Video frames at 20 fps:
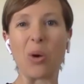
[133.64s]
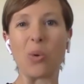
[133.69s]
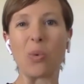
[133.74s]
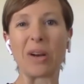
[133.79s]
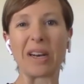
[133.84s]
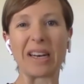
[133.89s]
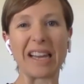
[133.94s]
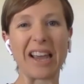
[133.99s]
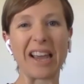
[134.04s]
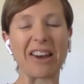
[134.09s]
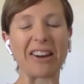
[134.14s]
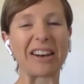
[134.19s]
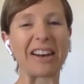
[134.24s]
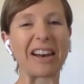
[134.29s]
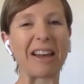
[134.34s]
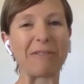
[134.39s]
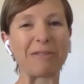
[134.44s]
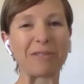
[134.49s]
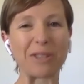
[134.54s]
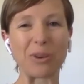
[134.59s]
Whitley, I'd
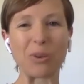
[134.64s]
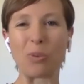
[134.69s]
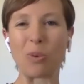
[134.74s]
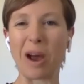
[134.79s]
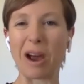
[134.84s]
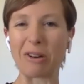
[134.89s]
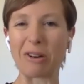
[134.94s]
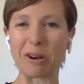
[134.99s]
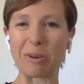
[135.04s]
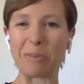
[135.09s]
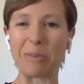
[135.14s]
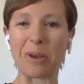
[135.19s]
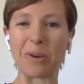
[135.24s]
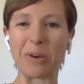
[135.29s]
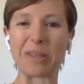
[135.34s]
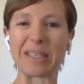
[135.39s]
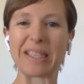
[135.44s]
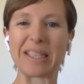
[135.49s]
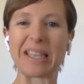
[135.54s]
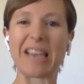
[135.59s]
love to welcome you
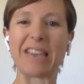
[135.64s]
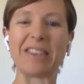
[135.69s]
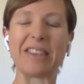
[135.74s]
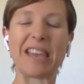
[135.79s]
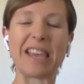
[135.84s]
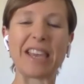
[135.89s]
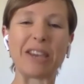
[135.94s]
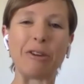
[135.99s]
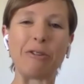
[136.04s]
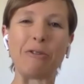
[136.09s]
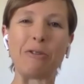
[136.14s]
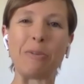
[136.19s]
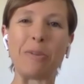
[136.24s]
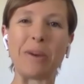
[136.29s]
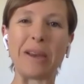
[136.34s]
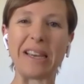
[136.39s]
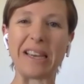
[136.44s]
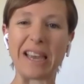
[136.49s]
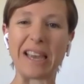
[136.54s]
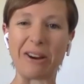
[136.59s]
and say thank you for
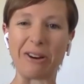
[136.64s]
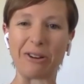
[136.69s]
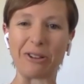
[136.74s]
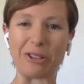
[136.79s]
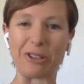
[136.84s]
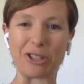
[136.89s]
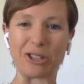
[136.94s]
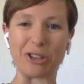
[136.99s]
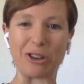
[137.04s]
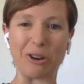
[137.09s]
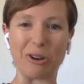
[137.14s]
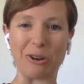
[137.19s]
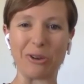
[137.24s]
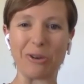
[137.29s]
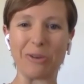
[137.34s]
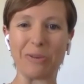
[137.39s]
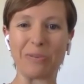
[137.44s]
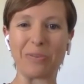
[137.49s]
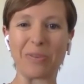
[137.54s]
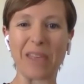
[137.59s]
being here on the
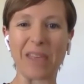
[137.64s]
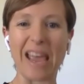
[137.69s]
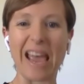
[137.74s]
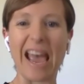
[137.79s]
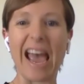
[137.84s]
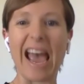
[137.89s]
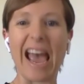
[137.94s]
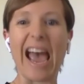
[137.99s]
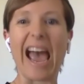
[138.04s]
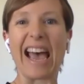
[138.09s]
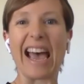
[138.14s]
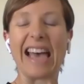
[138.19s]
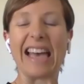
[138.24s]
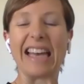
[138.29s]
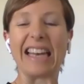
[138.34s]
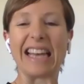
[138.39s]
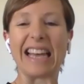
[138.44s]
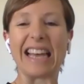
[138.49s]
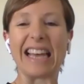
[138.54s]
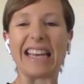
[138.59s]
show.
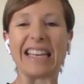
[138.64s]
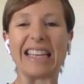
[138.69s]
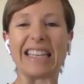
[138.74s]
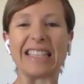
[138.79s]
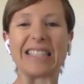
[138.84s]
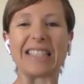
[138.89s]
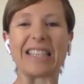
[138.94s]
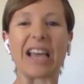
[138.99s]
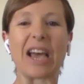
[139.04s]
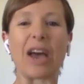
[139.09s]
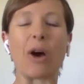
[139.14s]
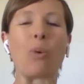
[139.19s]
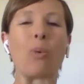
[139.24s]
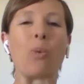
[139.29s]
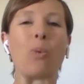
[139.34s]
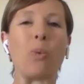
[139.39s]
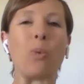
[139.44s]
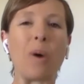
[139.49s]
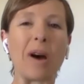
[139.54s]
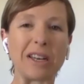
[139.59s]
It is
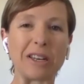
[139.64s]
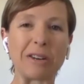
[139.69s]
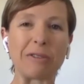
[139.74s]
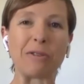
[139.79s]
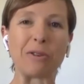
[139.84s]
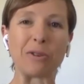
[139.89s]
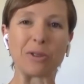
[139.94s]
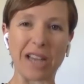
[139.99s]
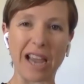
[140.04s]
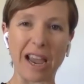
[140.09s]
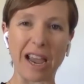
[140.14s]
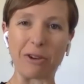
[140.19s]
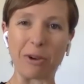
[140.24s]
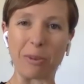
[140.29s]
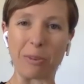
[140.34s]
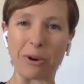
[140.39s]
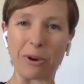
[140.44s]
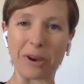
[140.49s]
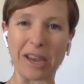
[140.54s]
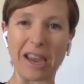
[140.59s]
wonderful to have your
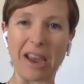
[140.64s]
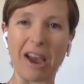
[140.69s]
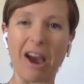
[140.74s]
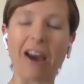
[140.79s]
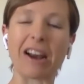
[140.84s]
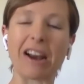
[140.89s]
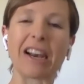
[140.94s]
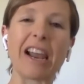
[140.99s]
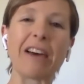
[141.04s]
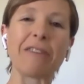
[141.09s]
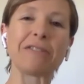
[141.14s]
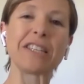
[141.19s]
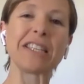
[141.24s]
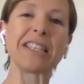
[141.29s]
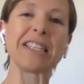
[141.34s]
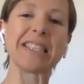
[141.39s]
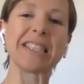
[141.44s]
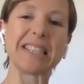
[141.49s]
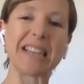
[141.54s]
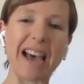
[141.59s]
book here. I'd love to
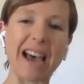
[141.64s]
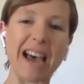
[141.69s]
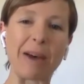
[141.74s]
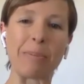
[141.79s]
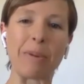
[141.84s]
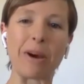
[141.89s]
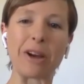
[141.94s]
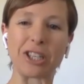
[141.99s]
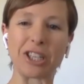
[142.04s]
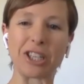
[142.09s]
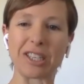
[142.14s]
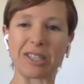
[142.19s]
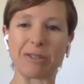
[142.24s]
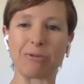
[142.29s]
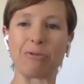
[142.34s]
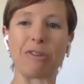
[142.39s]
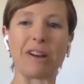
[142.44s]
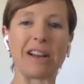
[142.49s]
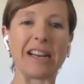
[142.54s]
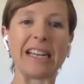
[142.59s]
start by just
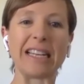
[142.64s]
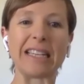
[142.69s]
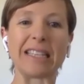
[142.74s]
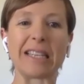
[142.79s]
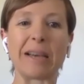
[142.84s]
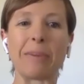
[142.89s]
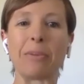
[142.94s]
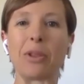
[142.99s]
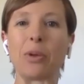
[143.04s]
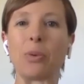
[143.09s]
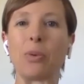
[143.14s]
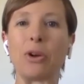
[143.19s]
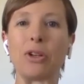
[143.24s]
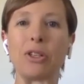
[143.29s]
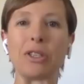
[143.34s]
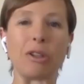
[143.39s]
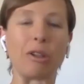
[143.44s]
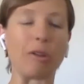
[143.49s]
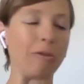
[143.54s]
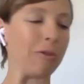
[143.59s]
reading some of the words
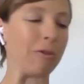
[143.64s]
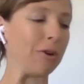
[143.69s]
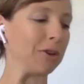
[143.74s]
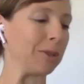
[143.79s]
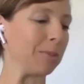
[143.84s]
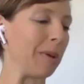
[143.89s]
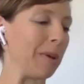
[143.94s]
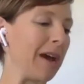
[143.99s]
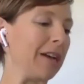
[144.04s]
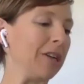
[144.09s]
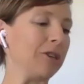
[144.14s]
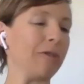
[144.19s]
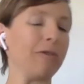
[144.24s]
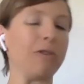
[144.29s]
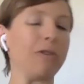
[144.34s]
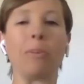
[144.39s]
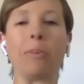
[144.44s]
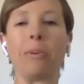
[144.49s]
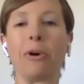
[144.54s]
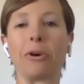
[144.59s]
on the first page of
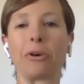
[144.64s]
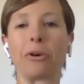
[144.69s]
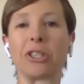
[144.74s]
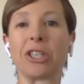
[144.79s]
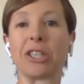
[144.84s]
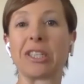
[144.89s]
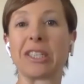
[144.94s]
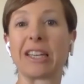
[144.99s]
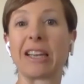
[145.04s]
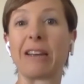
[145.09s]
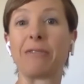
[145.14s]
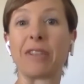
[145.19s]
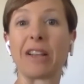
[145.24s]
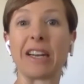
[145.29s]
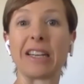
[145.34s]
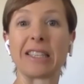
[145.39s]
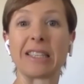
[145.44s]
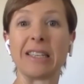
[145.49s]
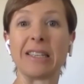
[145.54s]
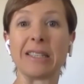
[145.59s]
your book, just to give the
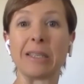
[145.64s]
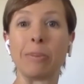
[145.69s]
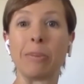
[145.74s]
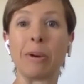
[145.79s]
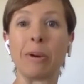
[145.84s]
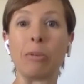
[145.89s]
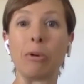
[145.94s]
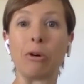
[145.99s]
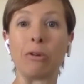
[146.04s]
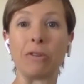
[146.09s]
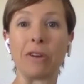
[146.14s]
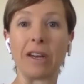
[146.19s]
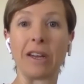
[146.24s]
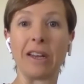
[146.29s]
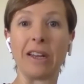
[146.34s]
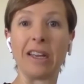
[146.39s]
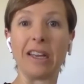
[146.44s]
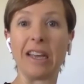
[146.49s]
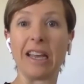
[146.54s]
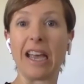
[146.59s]
listeners a bit more of an
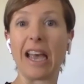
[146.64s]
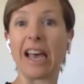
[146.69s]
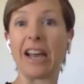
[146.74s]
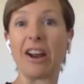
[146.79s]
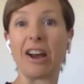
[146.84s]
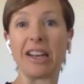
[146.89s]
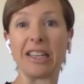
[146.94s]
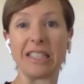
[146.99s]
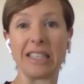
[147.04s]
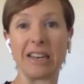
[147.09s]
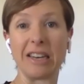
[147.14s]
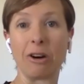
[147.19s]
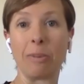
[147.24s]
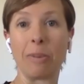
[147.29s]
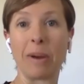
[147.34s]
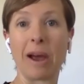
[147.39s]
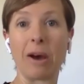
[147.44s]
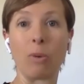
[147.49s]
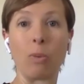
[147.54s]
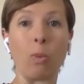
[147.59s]
idea
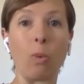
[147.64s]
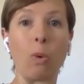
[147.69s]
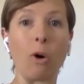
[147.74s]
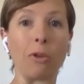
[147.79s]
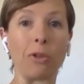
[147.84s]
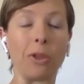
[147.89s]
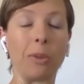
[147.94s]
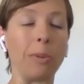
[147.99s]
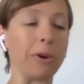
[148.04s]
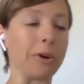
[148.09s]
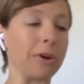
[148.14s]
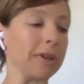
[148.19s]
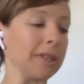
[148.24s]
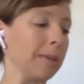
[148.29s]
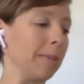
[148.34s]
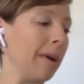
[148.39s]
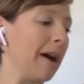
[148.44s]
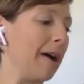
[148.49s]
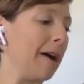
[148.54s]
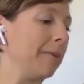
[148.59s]
about what the book is
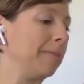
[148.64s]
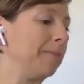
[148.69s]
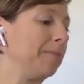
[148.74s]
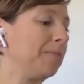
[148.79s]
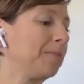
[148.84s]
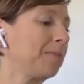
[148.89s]
about.